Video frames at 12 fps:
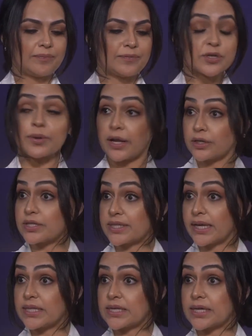So it
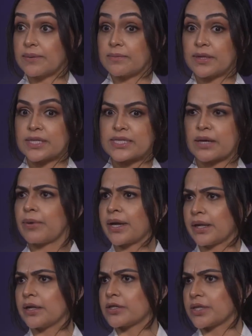understands it in the same way it
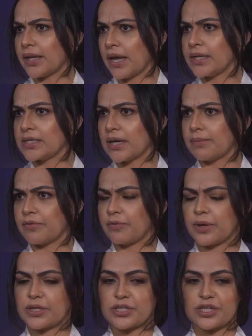can understand any type of
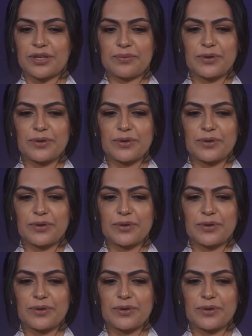question,